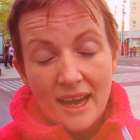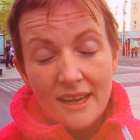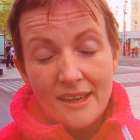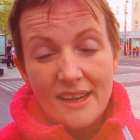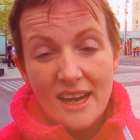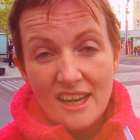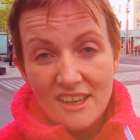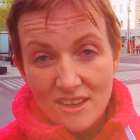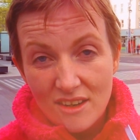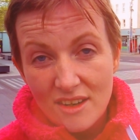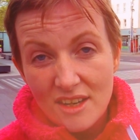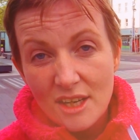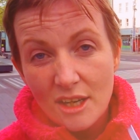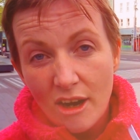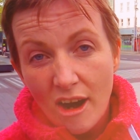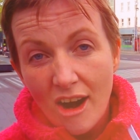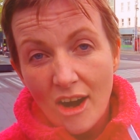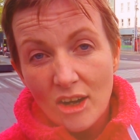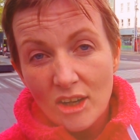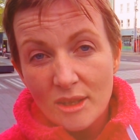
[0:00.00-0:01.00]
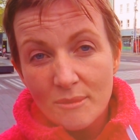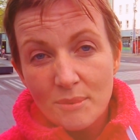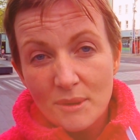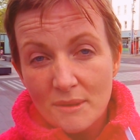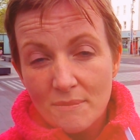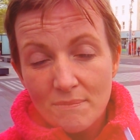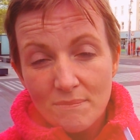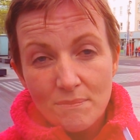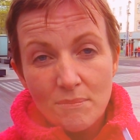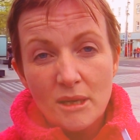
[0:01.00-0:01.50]
And not only Cork,
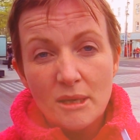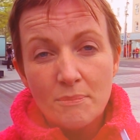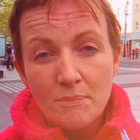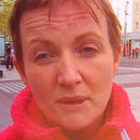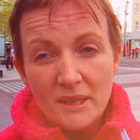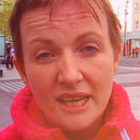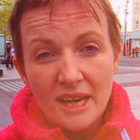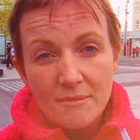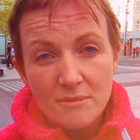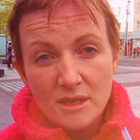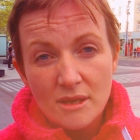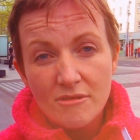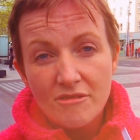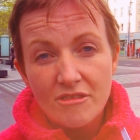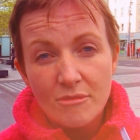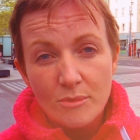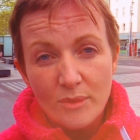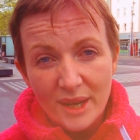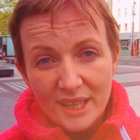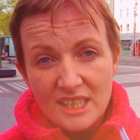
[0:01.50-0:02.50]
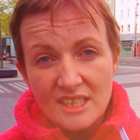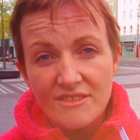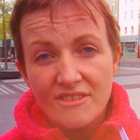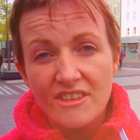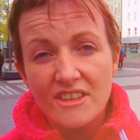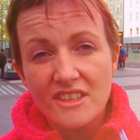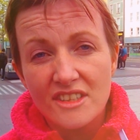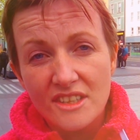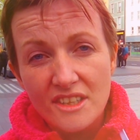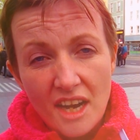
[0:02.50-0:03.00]
but people came down from
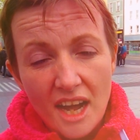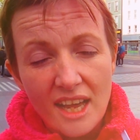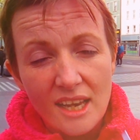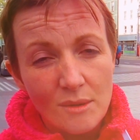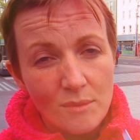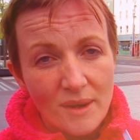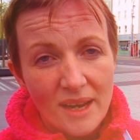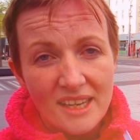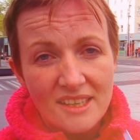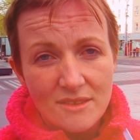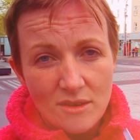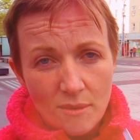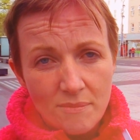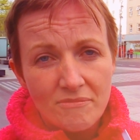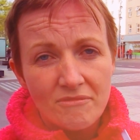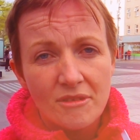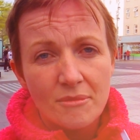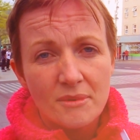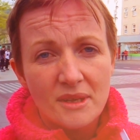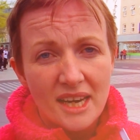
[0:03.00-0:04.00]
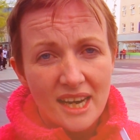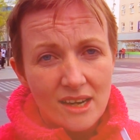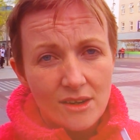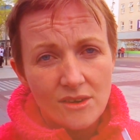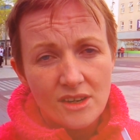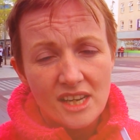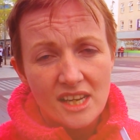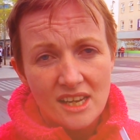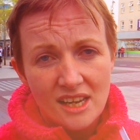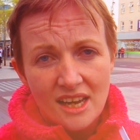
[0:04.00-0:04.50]
Wexford, Galway, up from
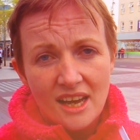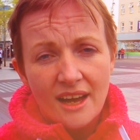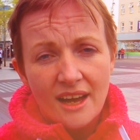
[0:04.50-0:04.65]
Kerry,